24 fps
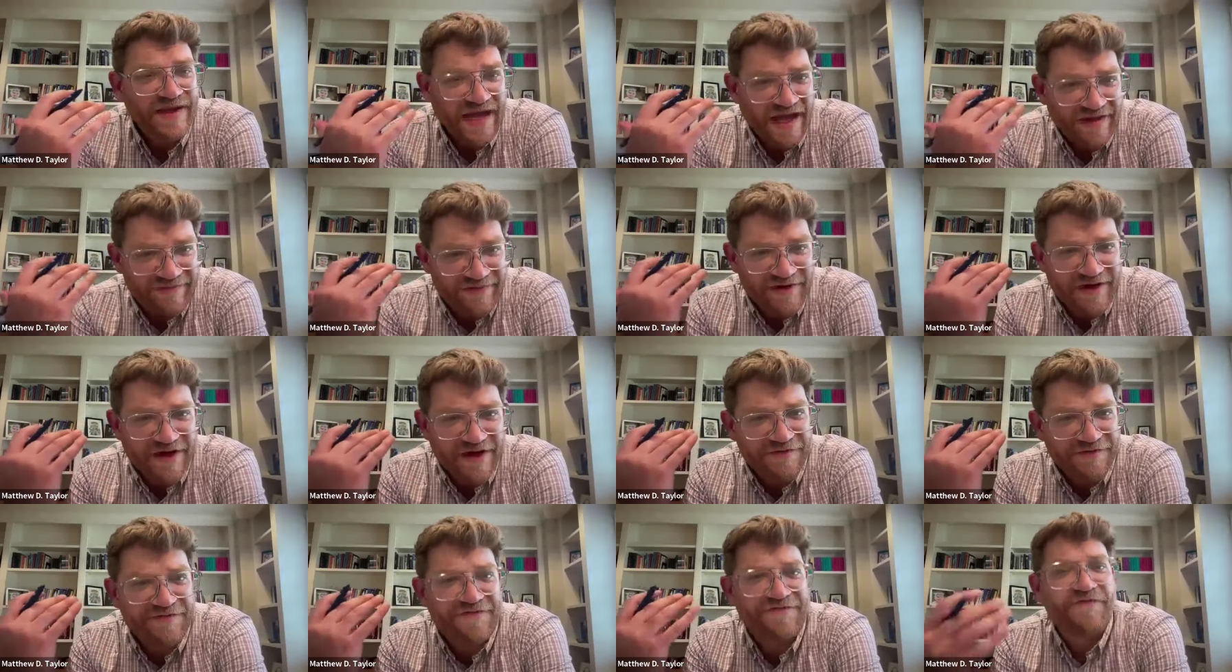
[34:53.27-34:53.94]
having
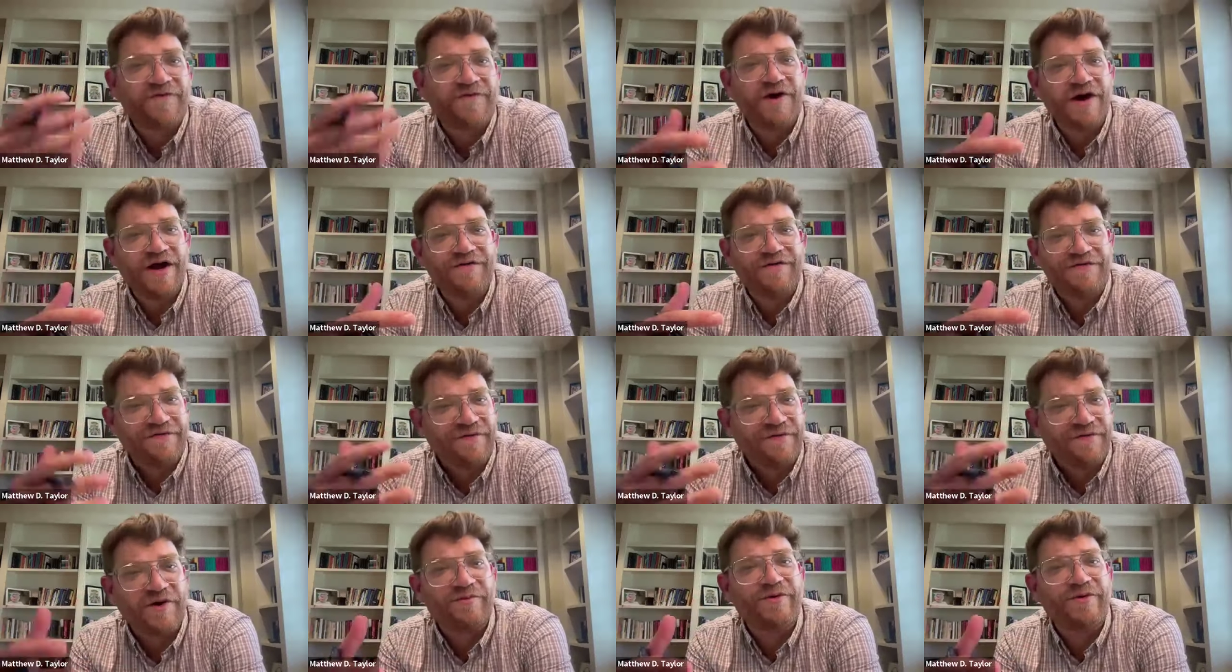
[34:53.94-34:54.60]
kind of for a
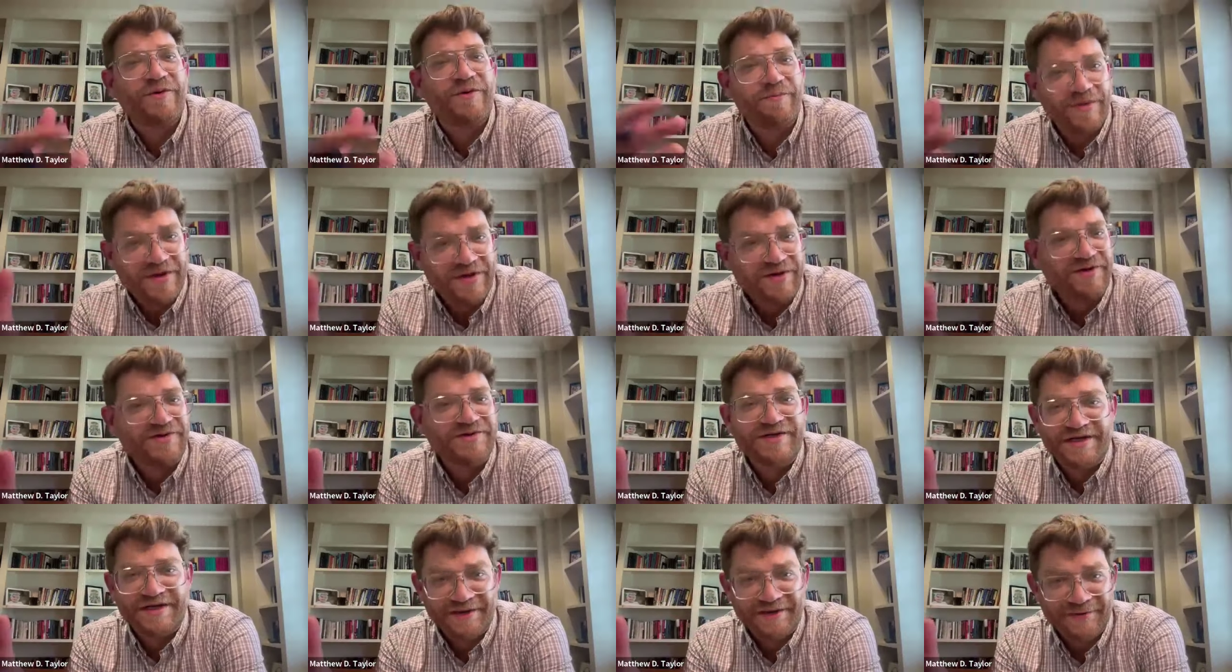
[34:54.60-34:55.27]
formal
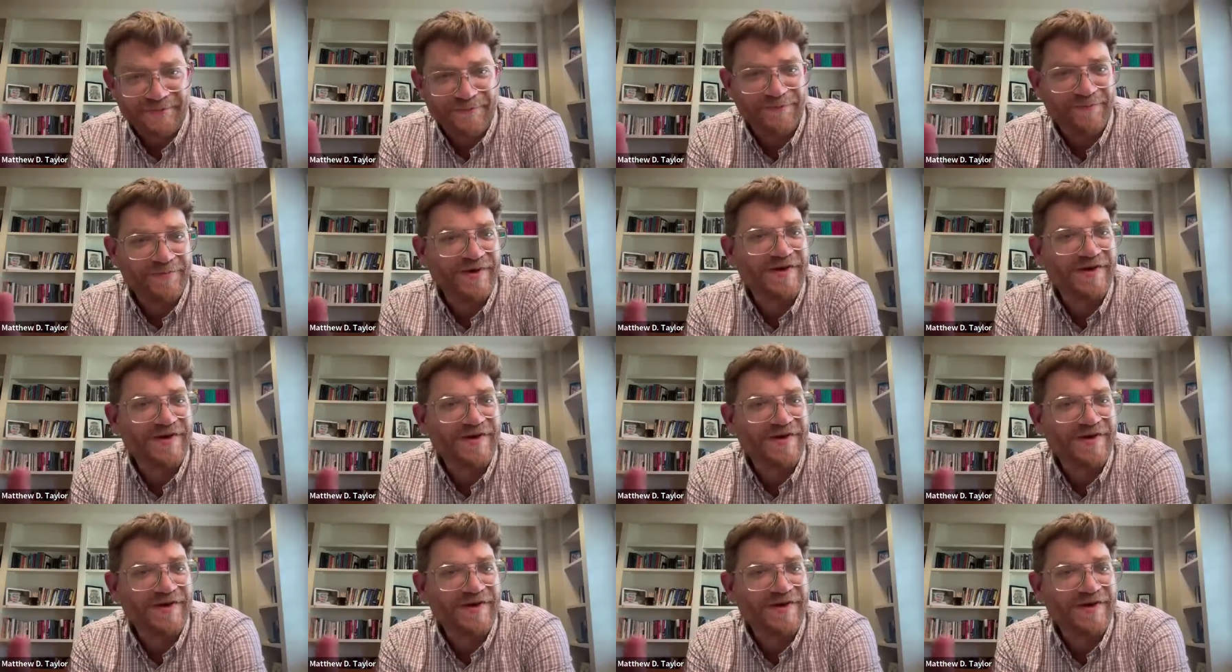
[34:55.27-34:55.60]
building